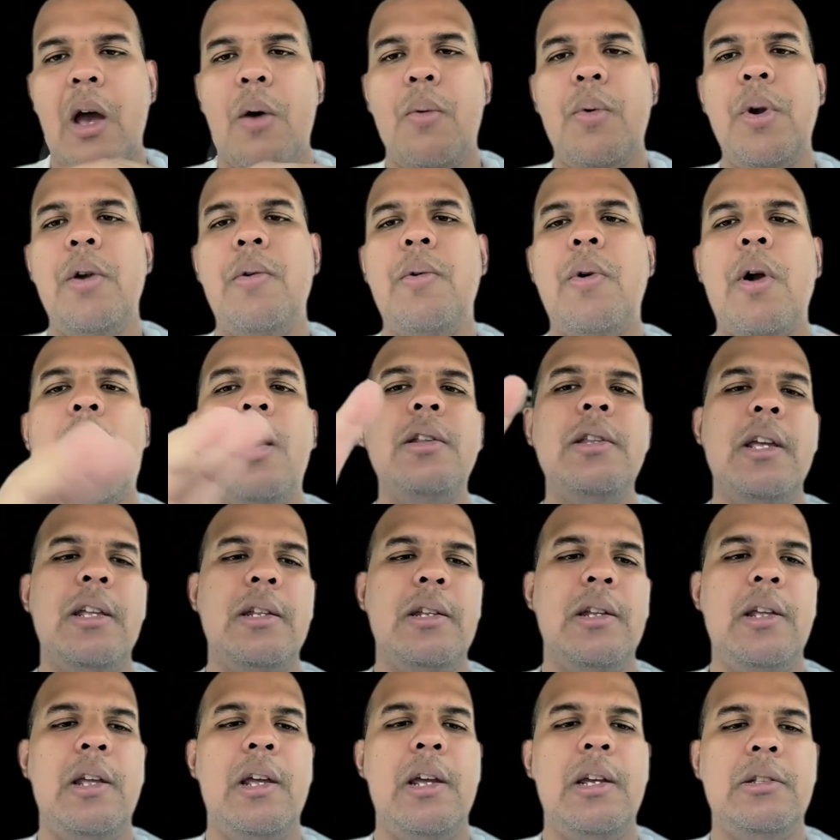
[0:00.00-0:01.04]
that we
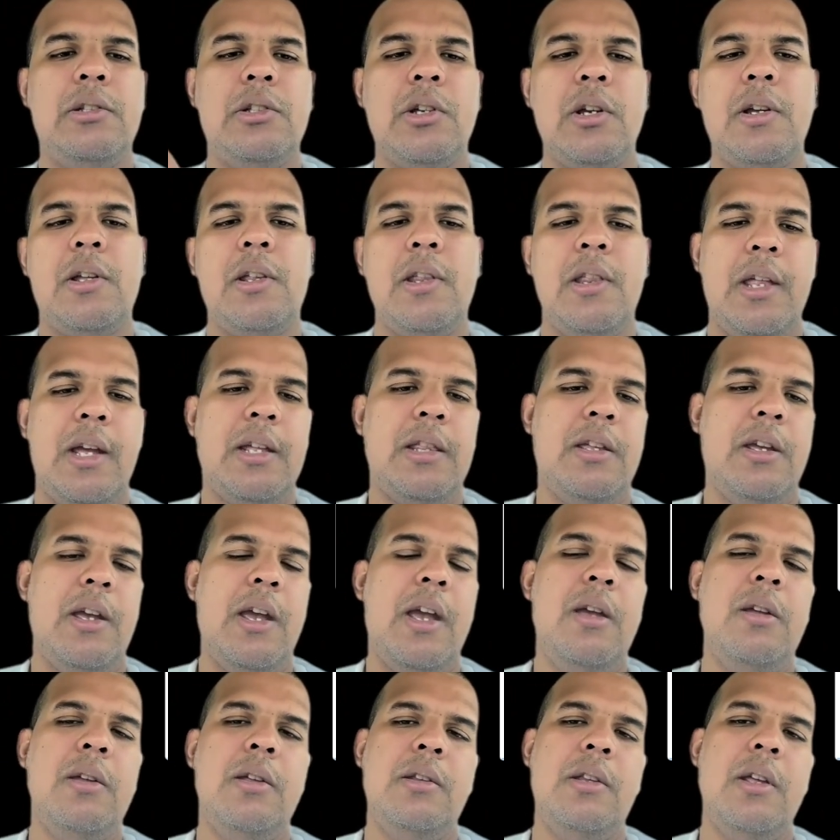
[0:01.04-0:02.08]
run, and it took
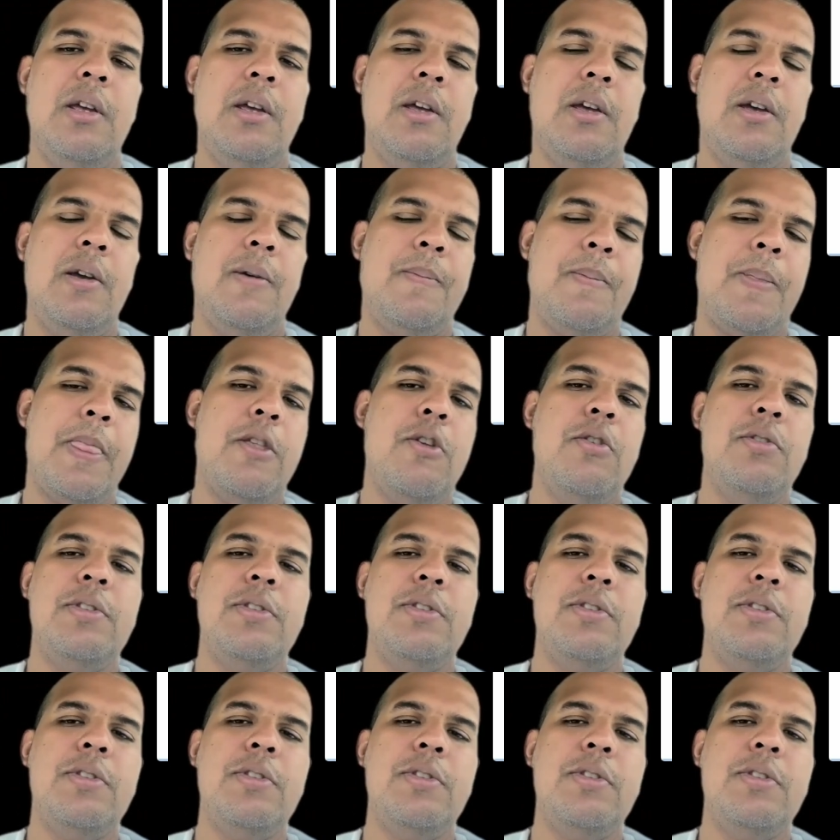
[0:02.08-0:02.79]
like the